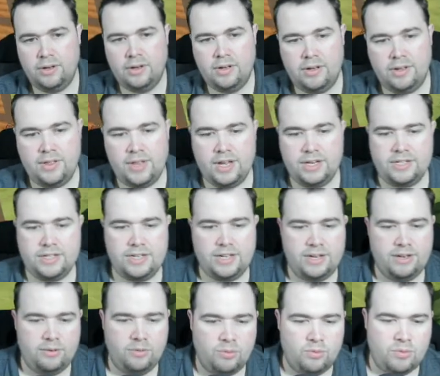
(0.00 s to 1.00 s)
And that's
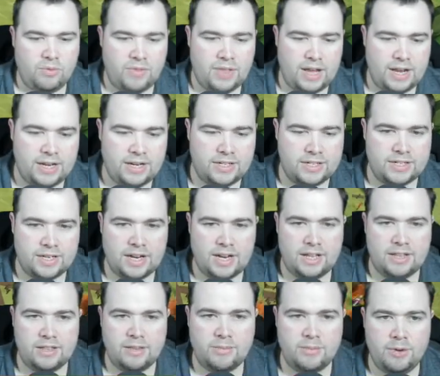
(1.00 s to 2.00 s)
how that is
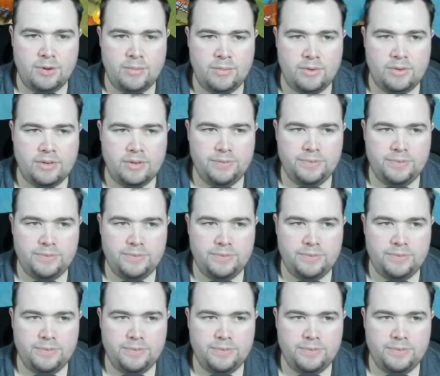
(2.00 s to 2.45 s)
at the moment.